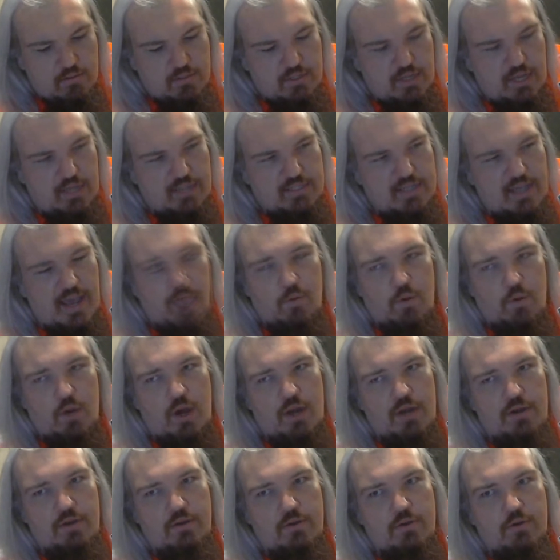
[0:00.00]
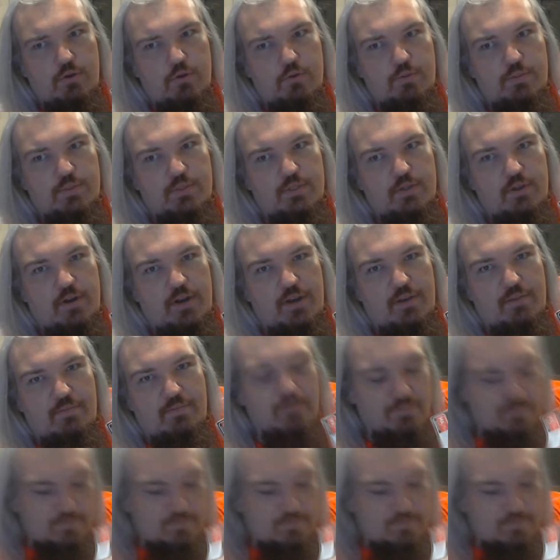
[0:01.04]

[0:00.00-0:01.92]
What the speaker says: Did I say it won? Oops, sorry.